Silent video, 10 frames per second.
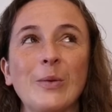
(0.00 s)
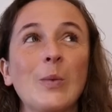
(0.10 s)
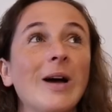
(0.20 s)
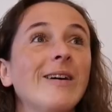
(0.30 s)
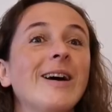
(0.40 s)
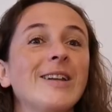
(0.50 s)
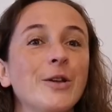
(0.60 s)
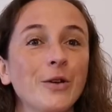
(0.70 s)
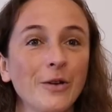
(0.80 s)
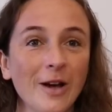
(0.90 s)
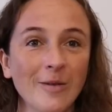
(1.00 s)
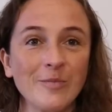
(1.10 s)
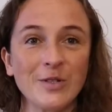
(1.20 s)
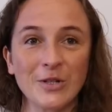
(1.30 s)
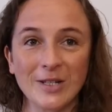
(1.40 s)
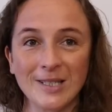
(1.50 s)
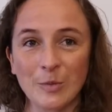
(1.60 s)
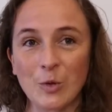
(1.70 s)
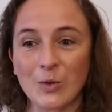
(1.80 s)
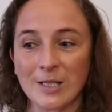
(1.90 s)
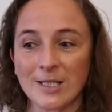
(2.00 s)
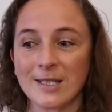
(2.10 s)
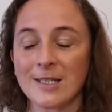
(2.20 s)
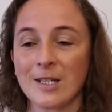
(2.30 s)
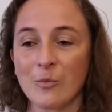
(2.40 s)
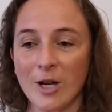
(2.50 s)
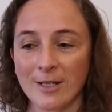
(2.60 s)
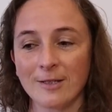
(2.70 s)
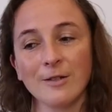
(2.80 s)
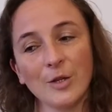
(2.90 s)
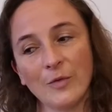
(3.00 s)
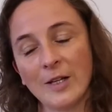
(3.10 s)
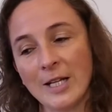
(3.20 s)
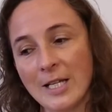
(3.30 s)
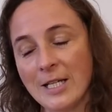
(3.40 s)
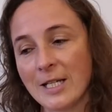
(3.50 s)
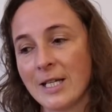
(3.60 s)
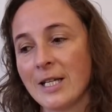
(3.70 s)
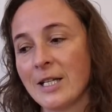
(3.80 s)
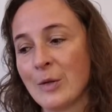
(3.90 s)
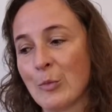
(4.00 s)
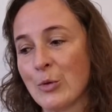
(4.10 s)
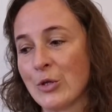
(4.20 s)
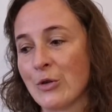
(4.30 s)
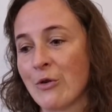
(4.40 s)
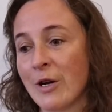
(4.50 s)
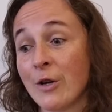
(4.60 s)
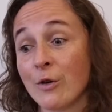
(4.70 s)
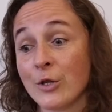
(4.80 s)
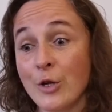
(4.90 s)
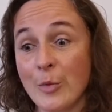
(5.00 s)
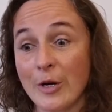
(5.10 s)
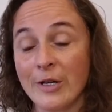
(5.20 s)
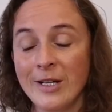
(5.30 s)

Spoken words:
Well, I know I'm doing some courses in person, hopefully, here in Portugal in October.